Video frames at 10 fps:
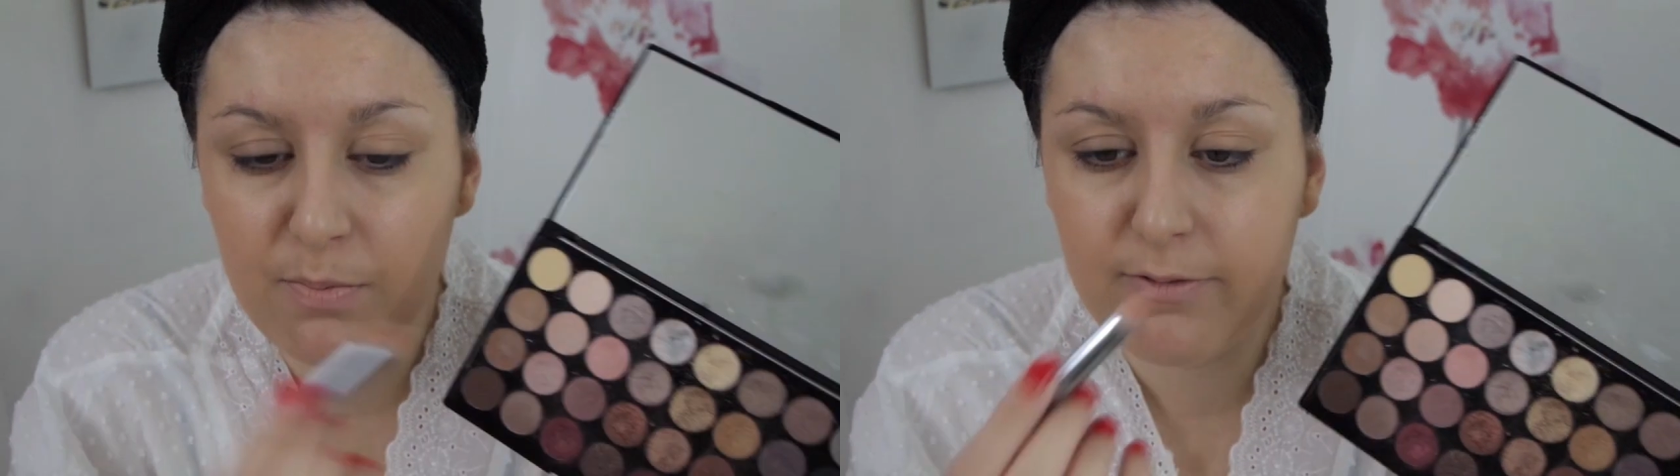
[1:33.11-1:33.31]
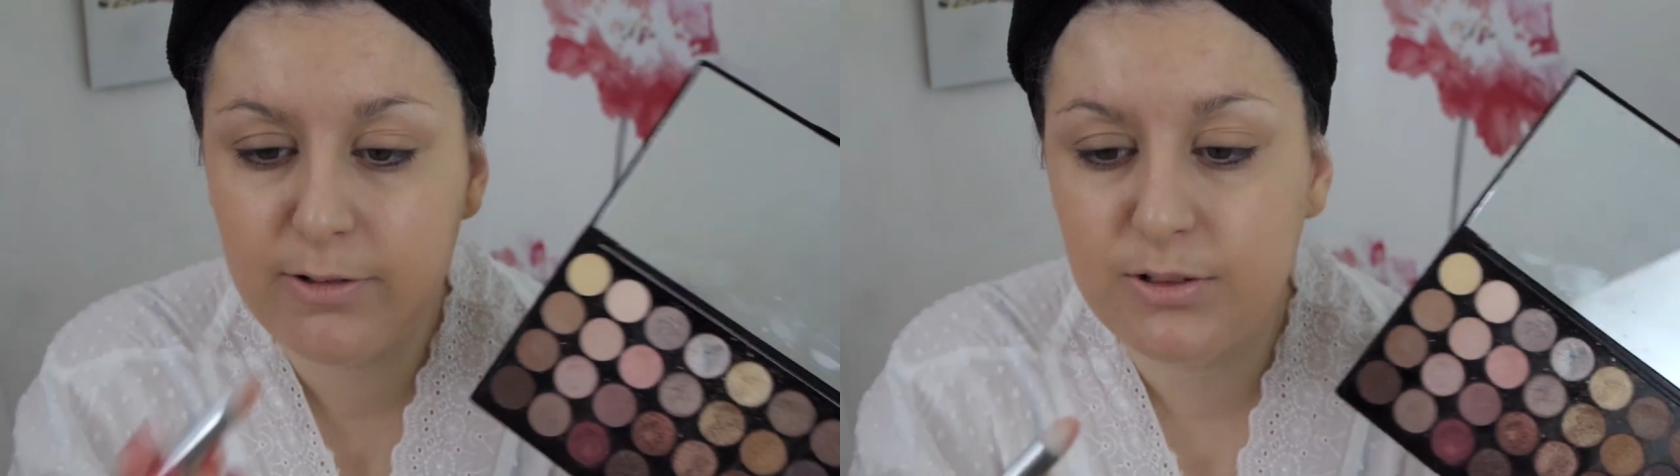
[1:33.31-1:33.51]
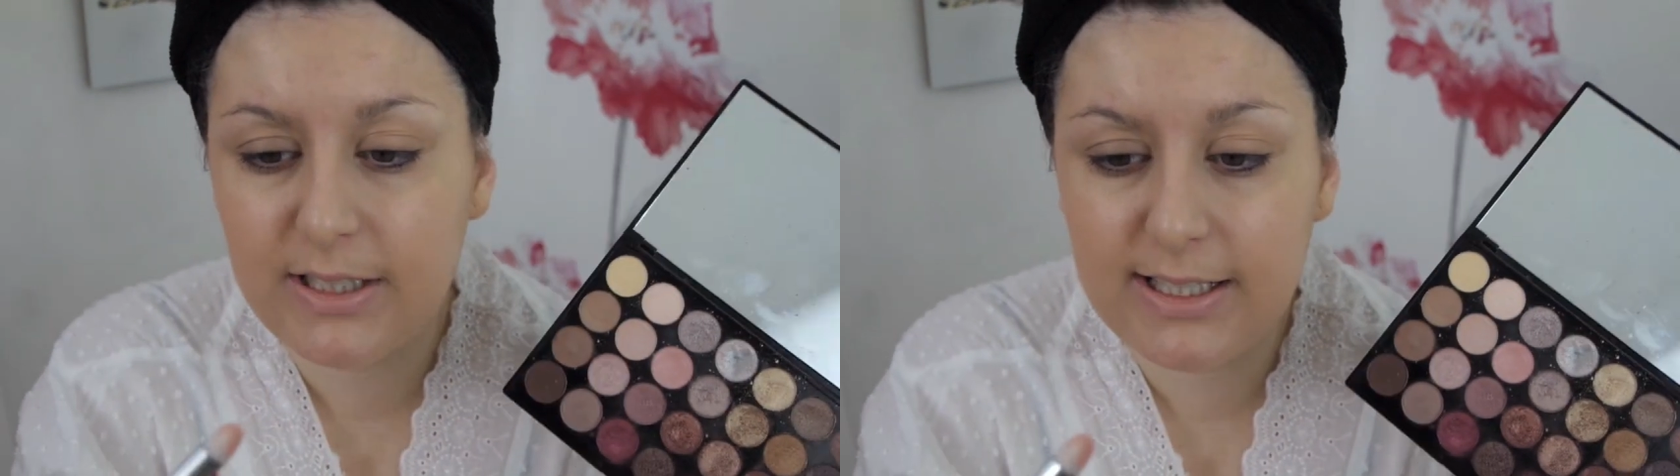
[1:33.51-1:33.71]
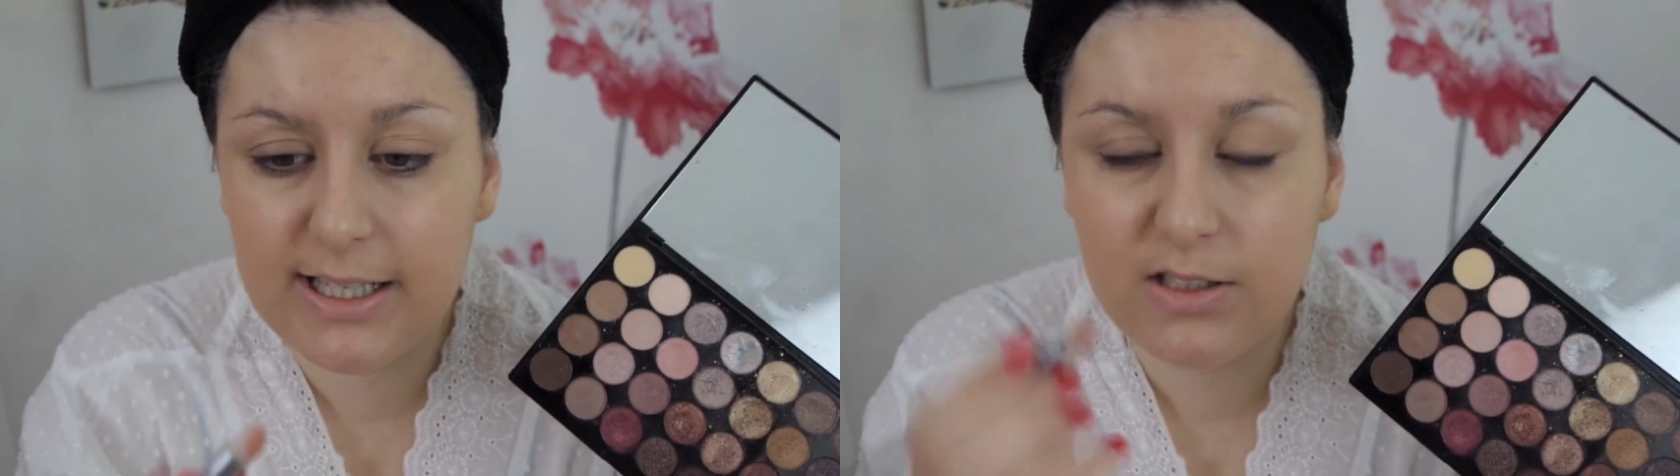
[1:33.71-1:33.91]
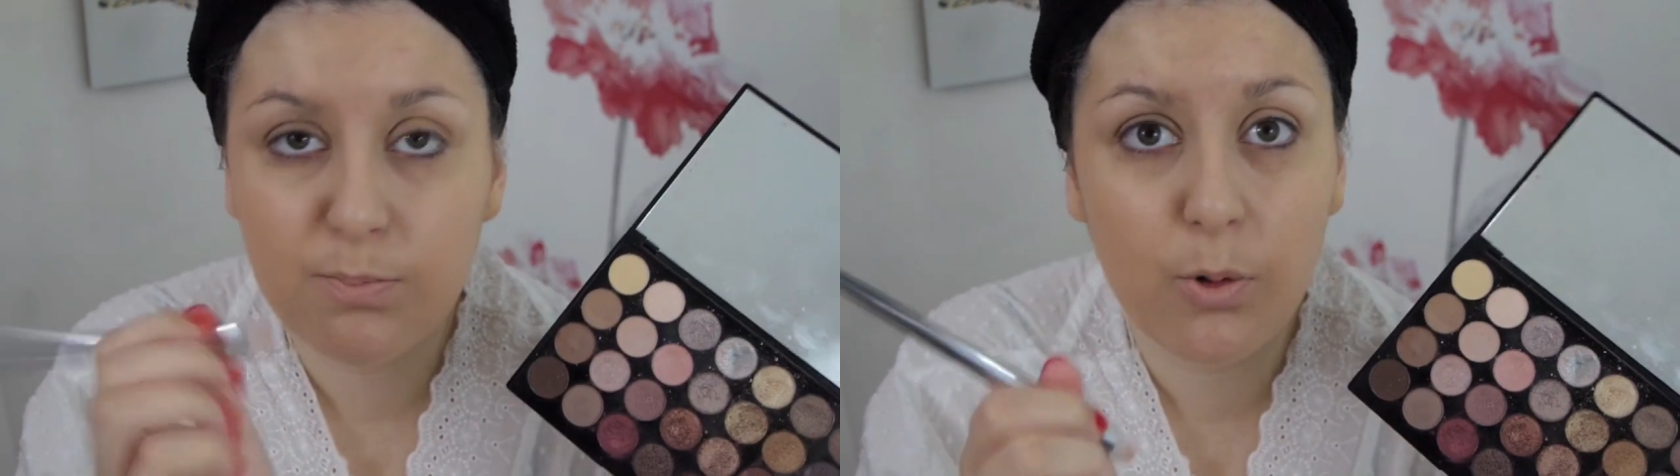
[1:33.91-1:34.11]
my Real
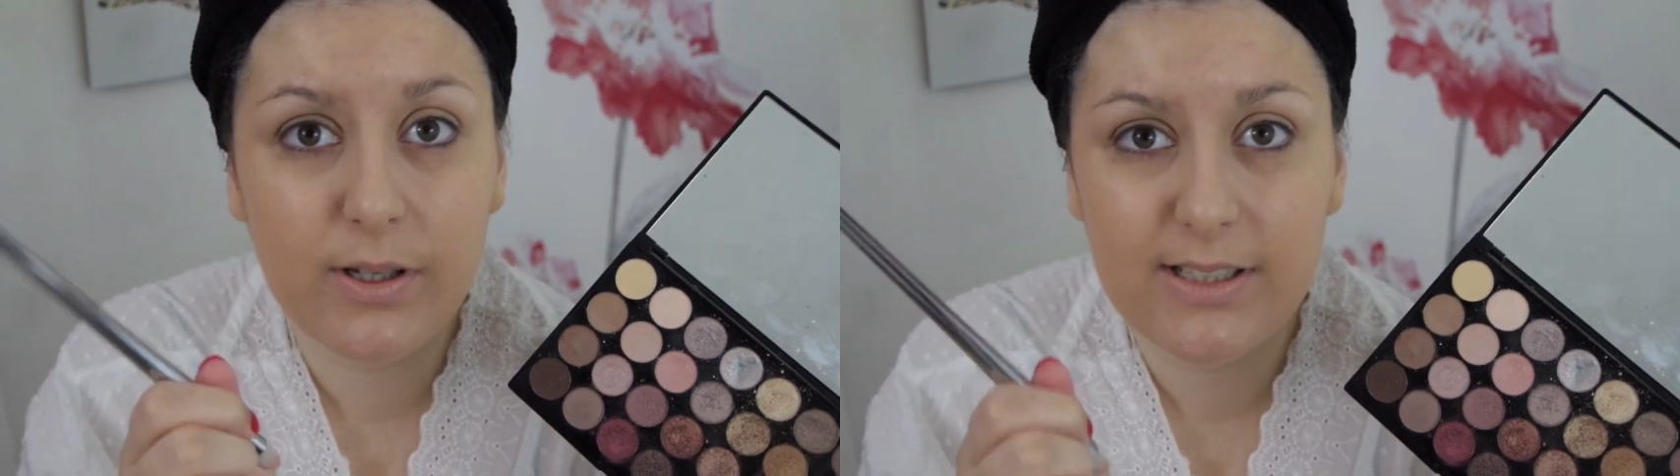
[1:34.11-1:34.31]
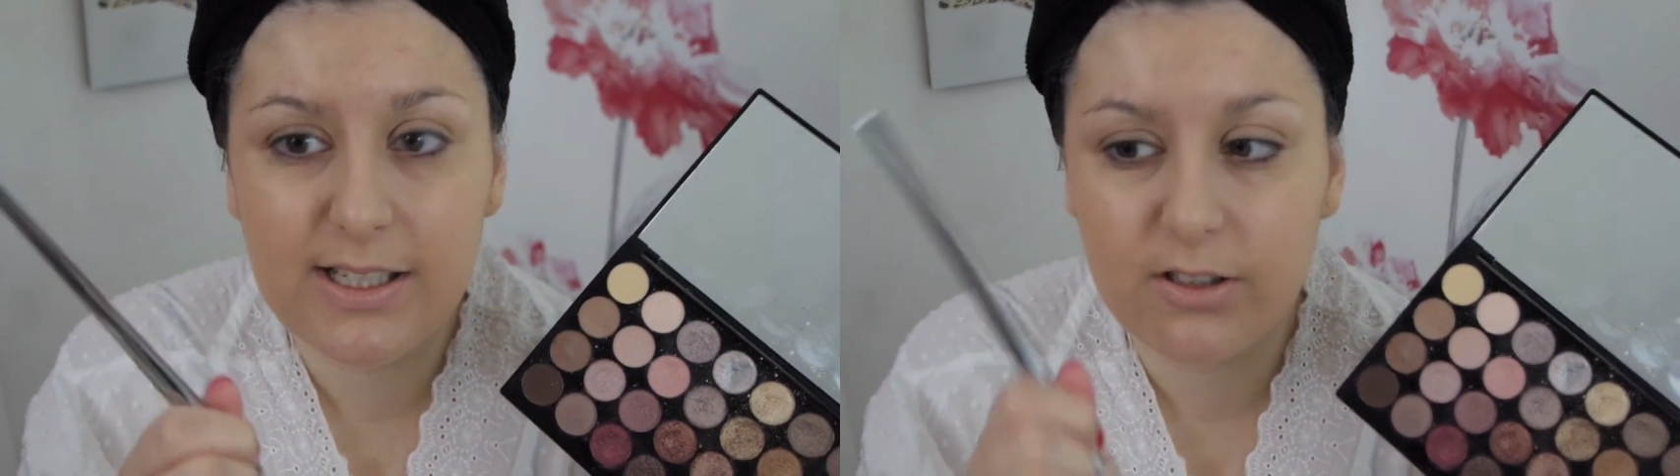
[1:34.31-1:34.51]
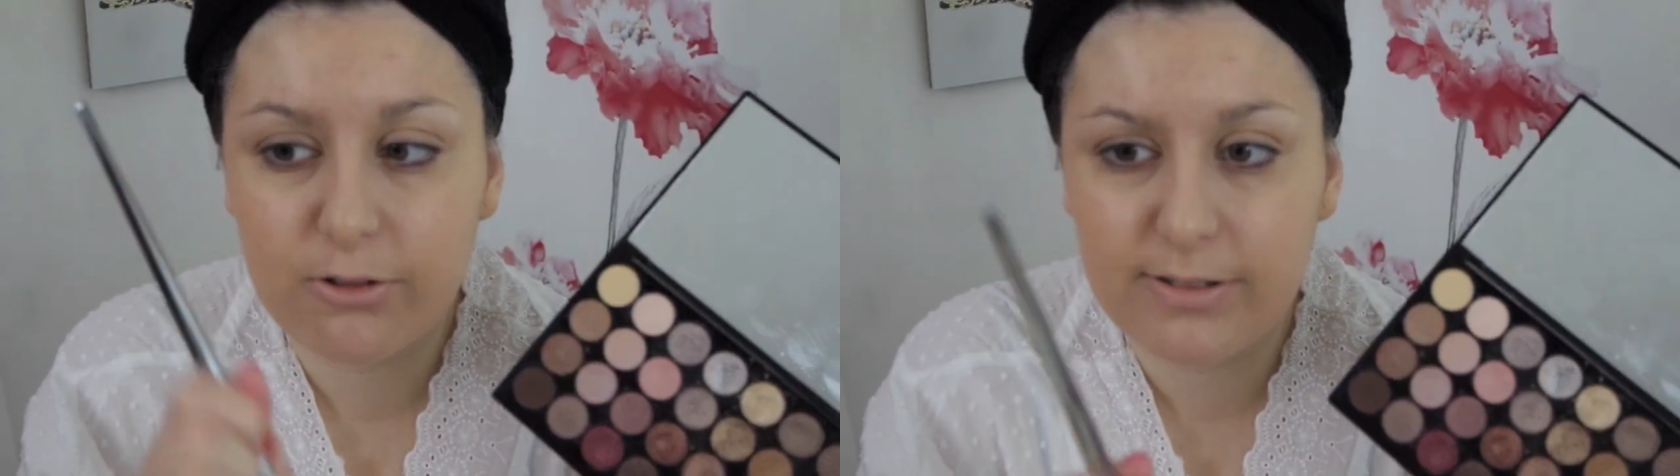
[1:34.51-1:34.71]
Techniques pointed